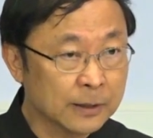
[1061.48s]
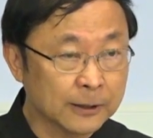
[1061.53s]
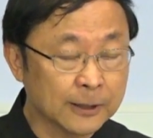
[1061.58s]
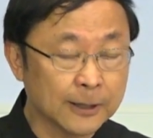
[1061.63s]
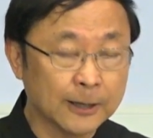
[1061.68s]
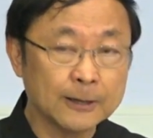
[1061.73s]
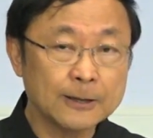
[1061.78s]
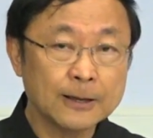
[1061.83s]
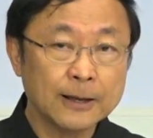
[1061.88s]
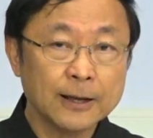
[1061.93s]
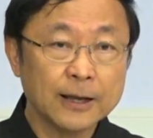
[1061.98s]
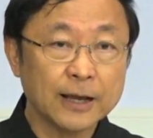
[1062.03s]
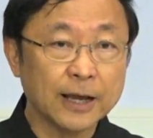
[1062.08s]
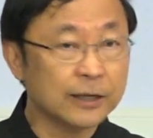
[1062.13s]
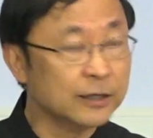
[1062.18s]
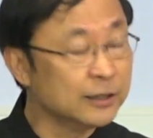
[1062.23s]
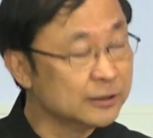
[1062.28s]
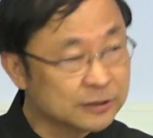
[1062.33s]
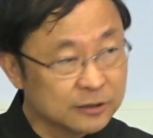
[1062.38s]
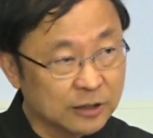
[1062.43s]
Okay,
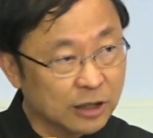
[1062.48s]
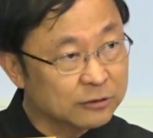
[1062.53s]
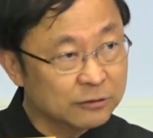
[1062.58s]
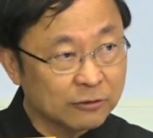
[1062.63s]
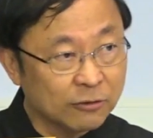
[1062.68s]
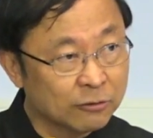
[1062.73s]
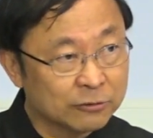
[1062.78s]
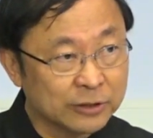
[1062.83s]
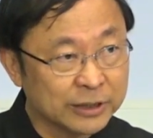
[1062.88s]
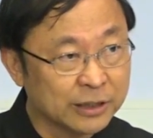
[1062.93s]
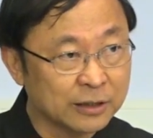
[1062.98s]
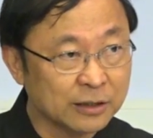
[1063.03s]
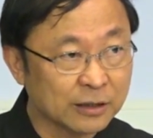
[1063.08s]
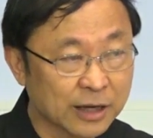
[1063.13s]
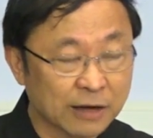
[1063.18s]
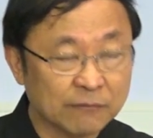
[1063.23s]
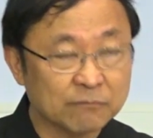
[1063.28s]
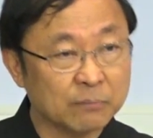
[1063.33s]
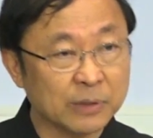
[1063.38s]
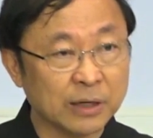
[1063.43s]
and it's not only the
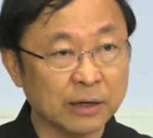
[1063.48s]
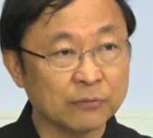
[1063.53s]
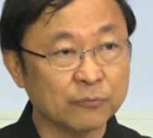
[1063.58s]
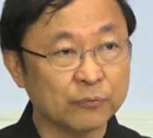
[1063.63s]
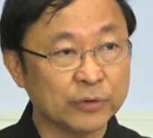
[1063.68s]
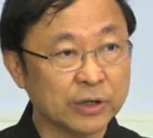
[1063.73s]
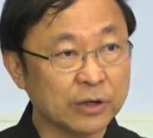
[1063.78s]
government.